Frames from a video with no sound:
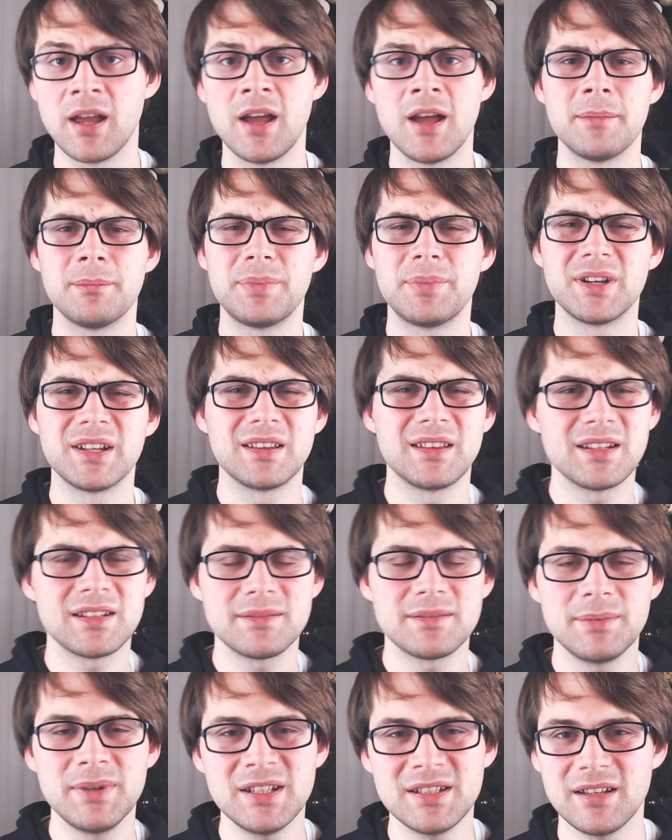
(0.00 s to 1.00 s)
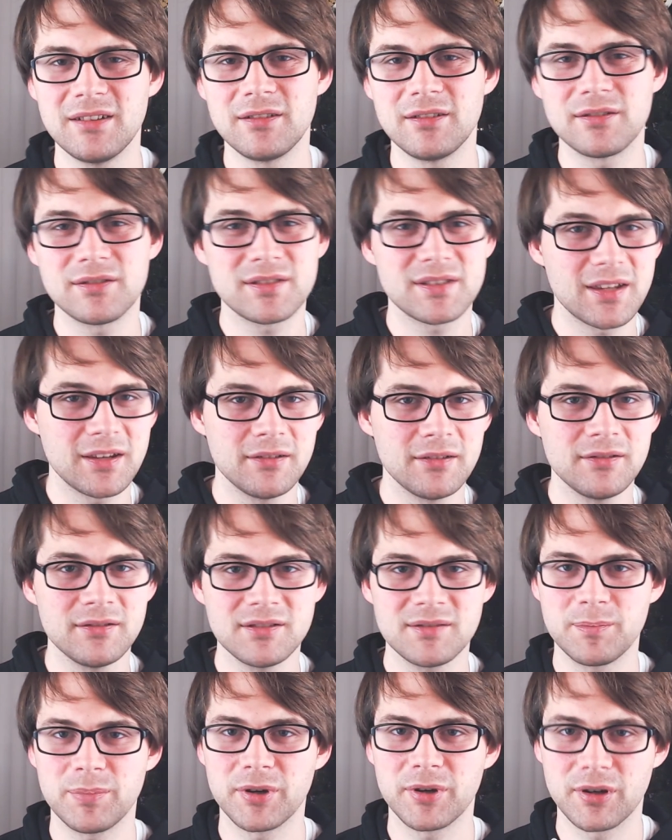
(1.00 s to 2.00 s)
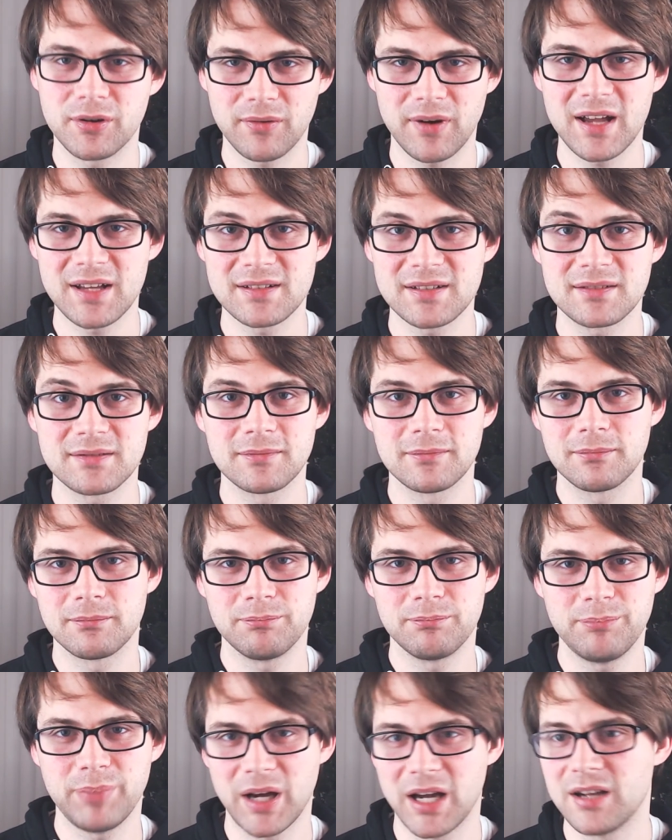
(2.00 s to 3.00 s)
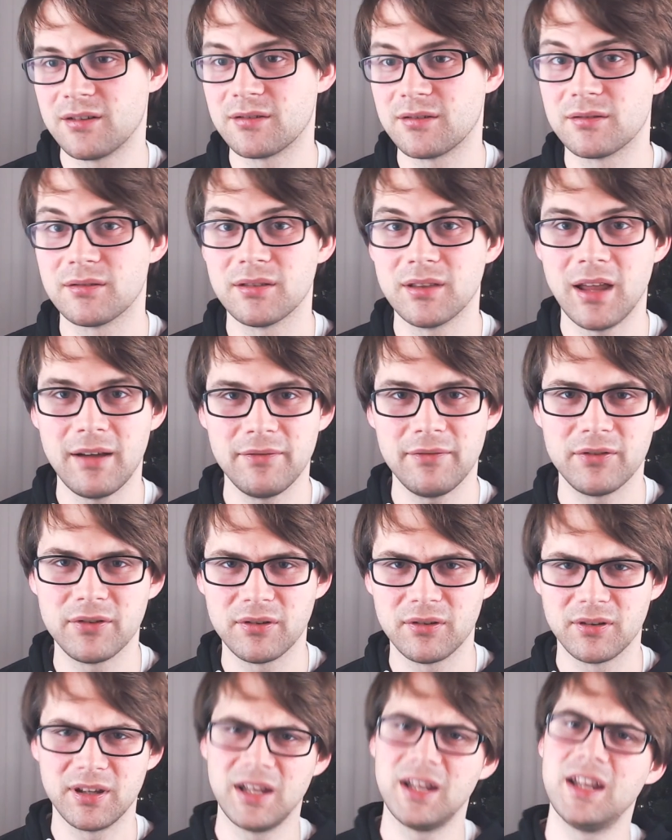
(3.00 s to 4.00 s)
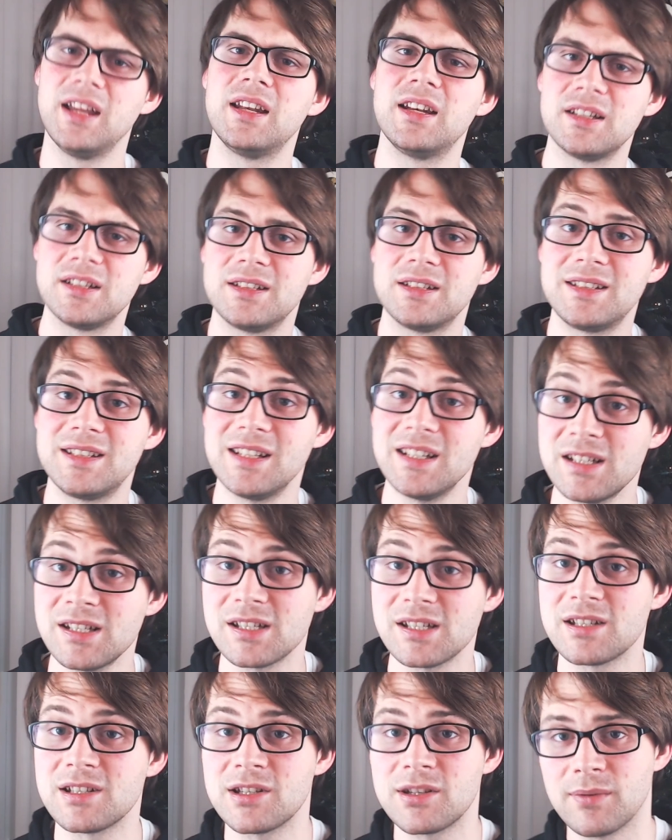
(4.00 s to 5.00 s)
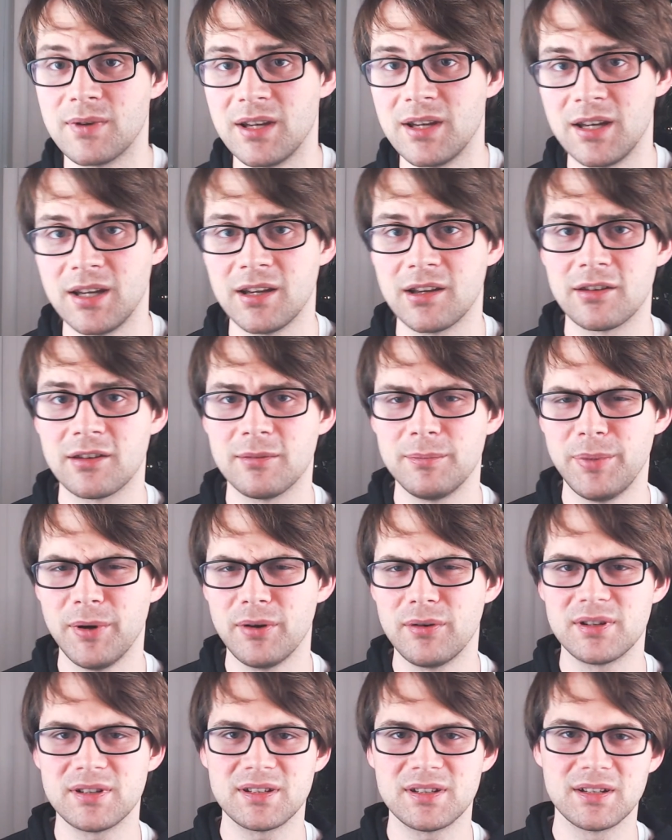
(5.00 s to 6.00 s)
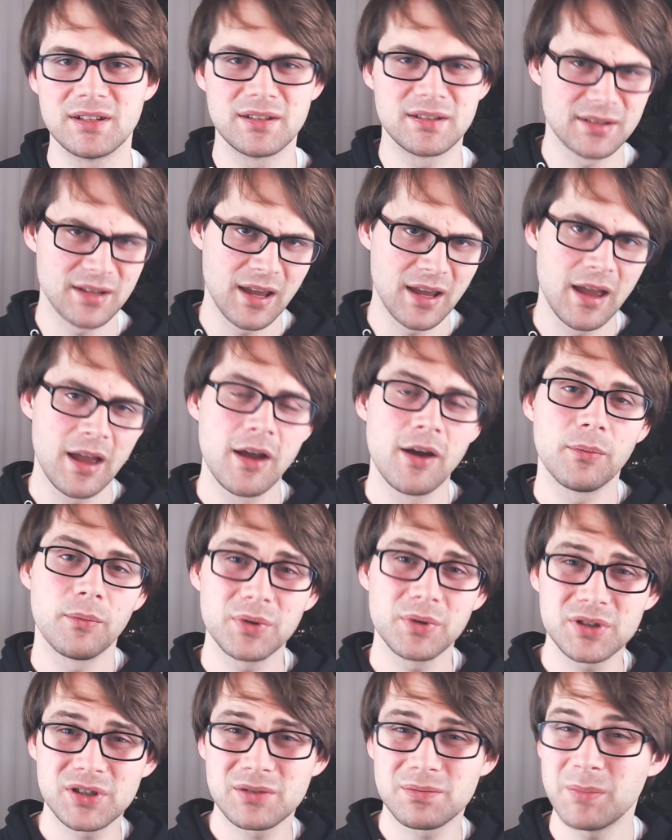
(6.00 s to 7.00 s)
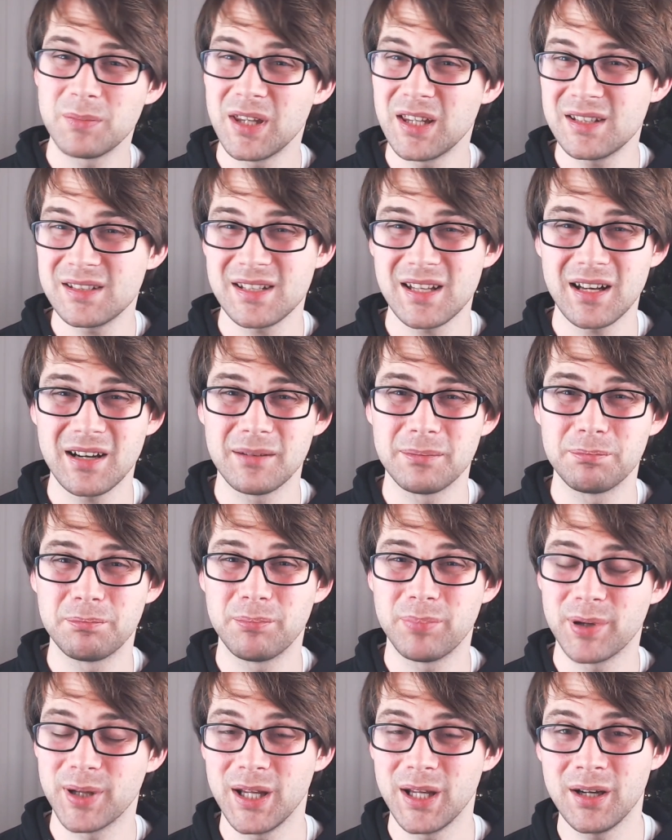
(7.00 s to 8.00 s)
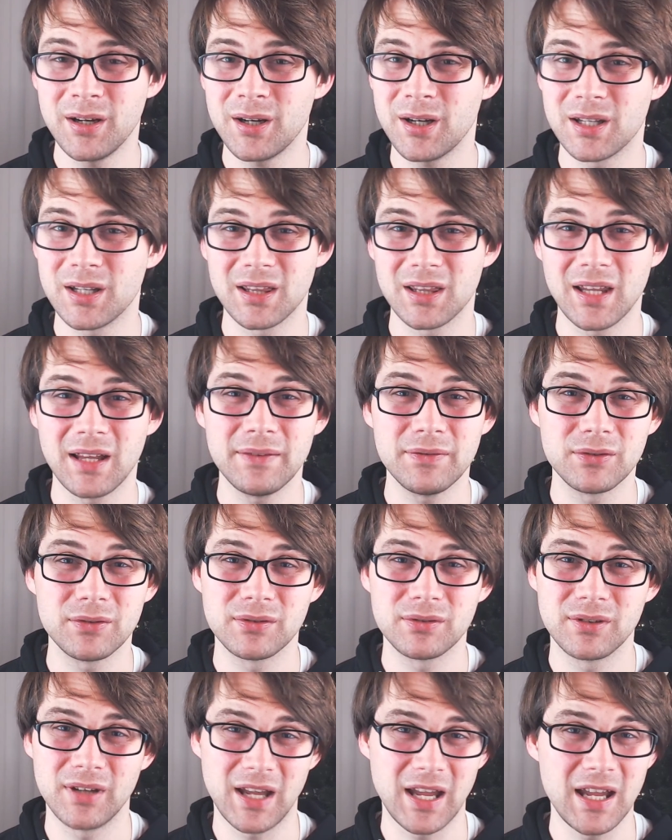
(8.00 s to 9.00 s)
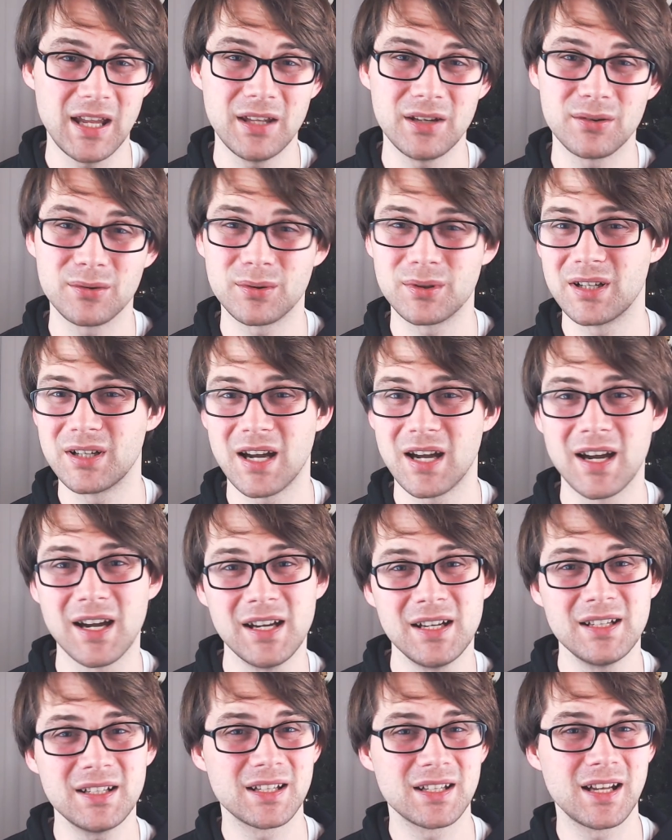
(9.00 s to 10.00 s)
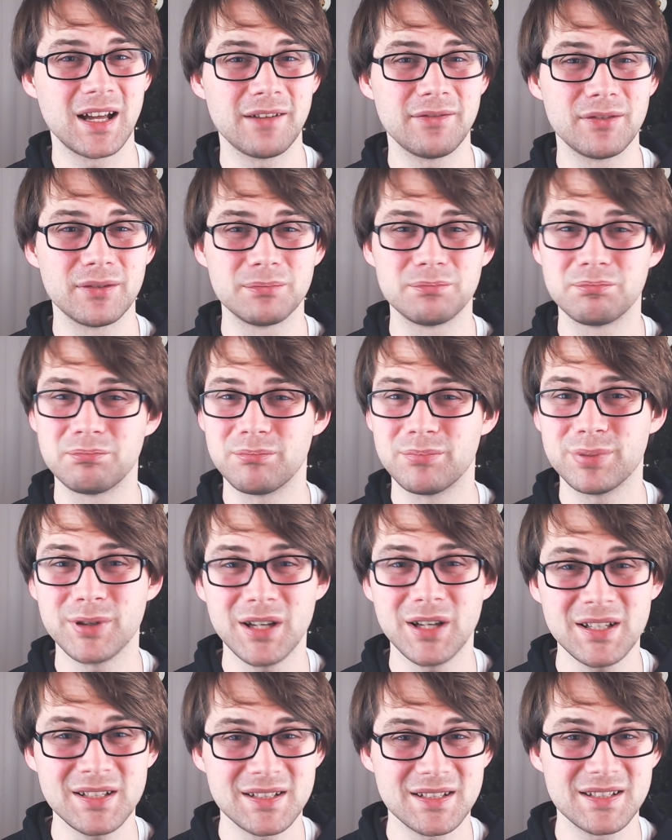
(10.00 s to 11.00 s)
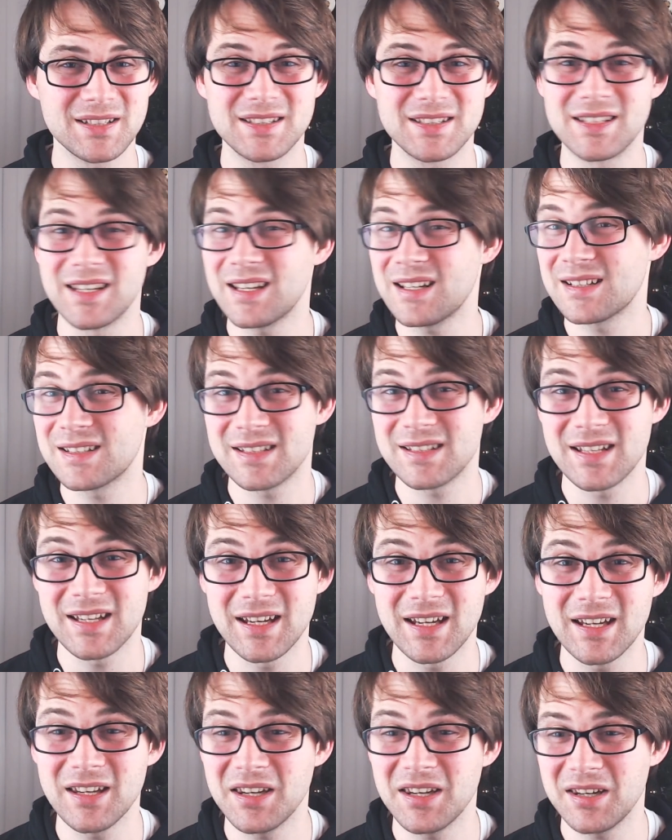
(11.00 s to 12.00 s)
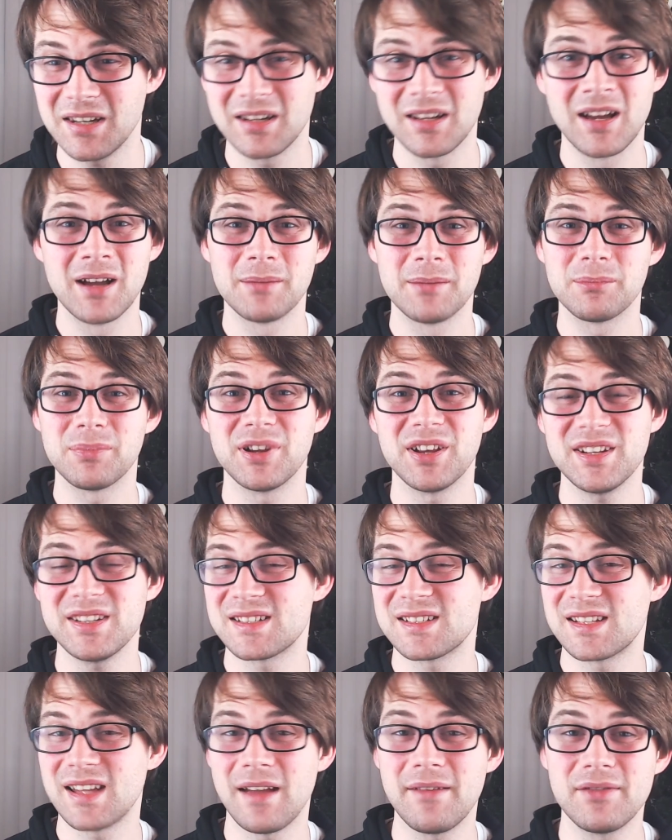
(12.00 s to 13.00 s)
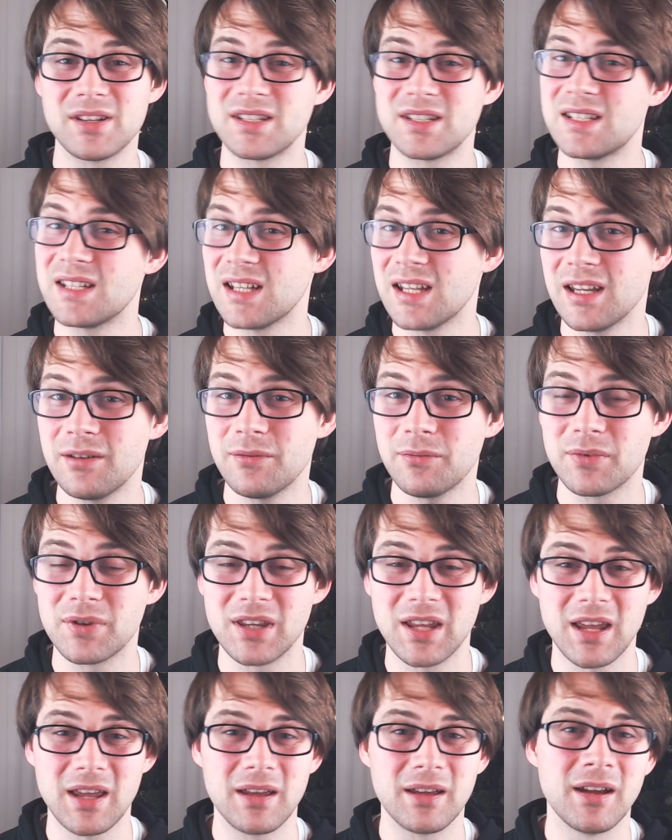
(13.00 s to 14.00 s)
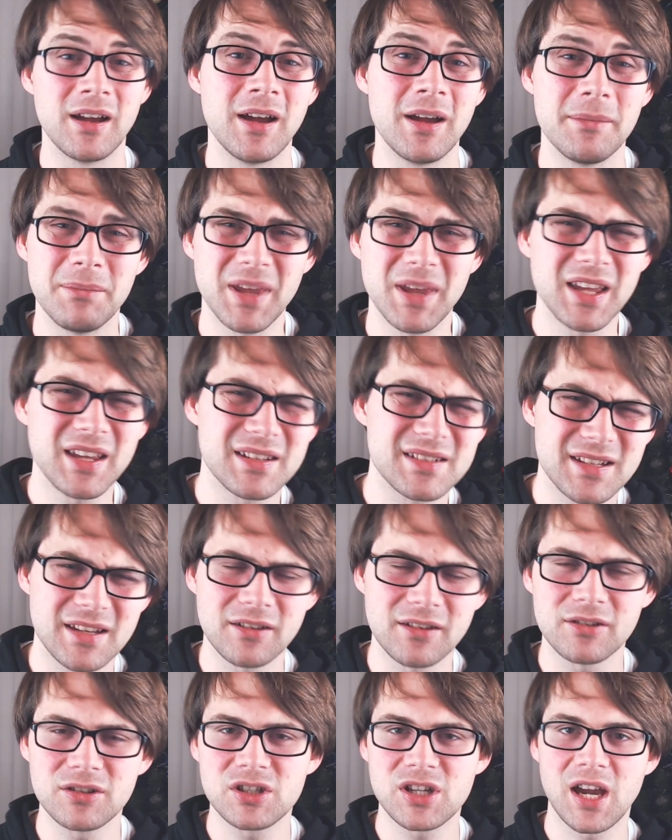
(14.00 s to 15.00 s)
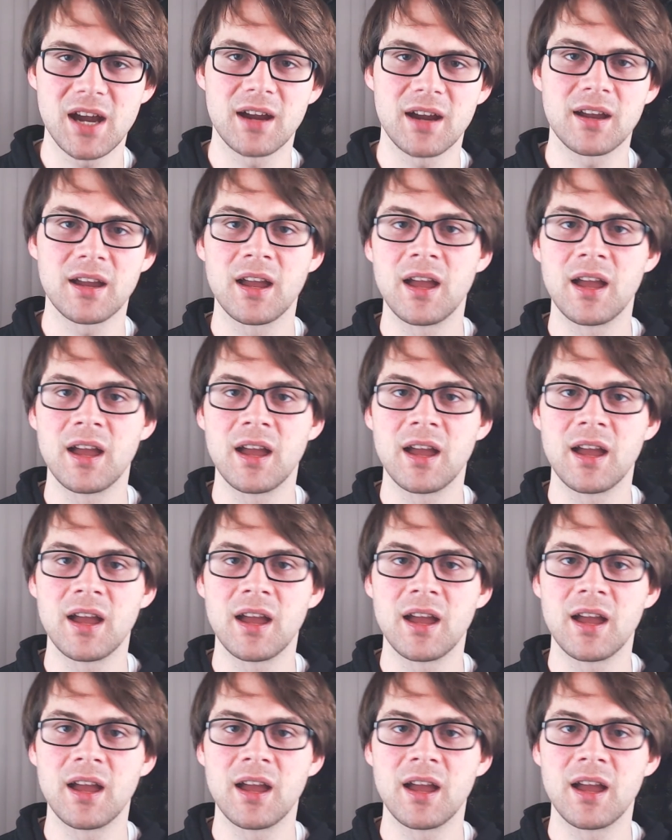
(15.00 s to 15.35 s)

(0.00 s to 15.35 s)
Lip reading: But this means that your skills progress by your level in addition to any other bonuses, which means that a player at level 8 or 9 can have a plus 16, plus 17 when they make a skill check.